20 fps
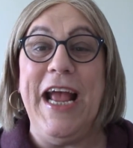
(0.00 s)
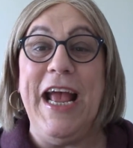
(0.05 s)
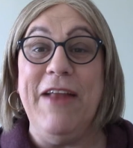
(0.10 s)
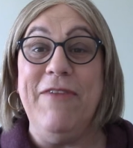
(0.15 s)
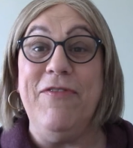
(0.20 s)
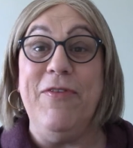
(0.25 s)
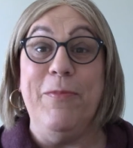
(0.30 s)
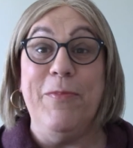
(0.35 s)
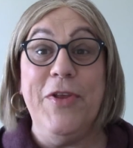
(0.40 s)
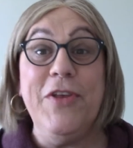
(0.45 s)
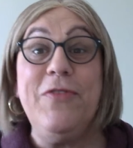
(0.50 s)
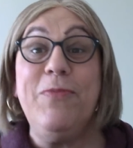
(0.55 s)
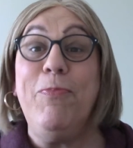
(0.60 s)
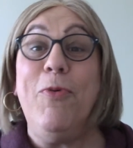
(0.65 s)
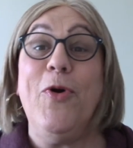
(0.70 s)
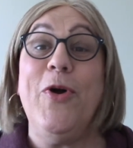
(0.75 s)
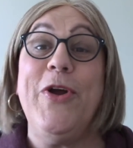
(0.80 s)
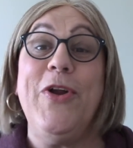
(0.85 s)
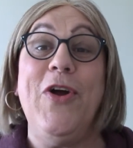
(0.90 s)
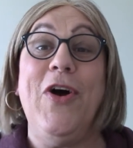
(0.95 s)
And from this
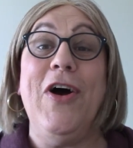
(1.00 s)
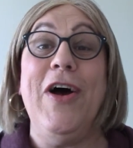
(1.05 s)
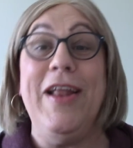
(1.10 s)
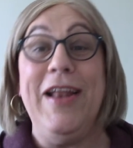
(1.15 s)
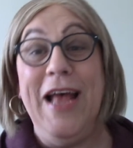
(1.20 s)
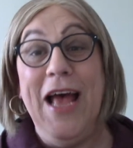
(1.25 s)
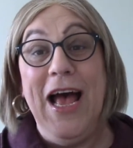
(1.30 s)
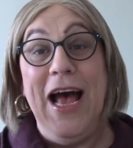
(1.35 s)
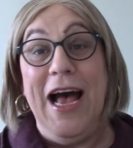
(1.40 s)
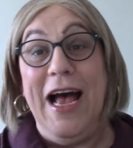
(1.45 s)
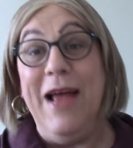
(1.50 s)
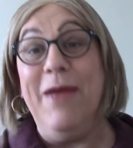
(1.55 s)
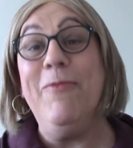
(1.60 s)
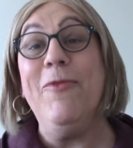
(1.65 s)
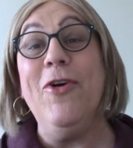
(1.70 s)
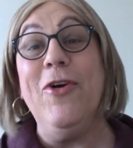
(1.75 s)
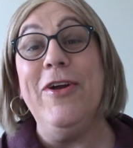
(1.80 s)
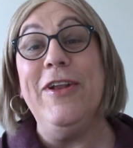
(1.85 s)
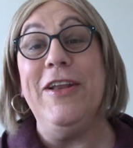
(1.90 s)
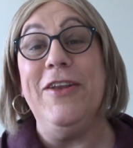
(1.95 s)
point on, I'm
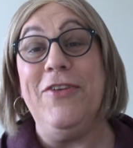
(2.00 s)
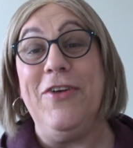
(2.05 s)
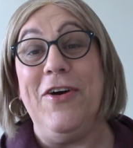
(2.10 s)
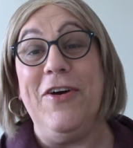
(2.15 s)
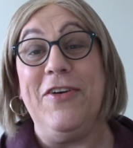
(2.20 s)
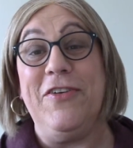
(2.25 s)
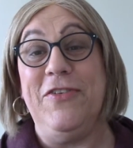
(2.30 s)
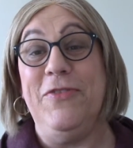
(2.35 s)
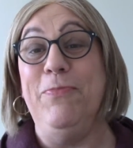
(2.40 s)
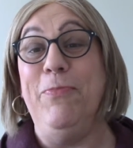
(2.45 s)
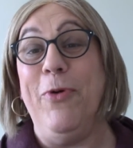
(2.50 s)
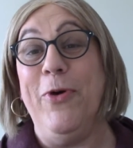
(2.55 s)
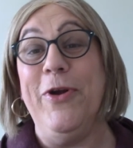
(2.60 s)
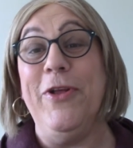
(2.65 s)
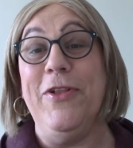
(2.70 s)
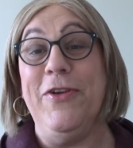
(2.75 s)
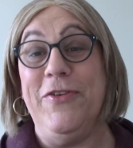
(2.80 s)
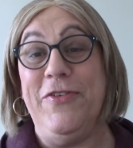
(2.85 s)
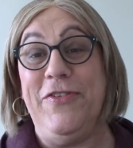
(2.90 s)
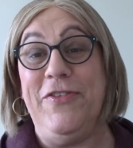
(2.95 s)
going to talk
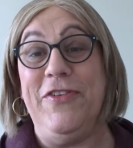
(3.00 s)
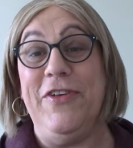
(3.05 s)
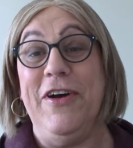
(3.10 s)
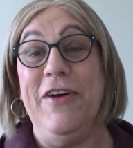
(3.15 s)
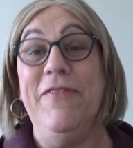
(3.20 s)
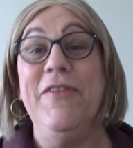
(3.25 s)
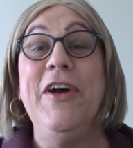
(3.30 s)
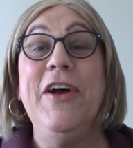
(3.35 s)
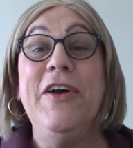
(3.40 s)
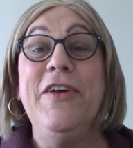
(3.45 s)
spoiler stuff.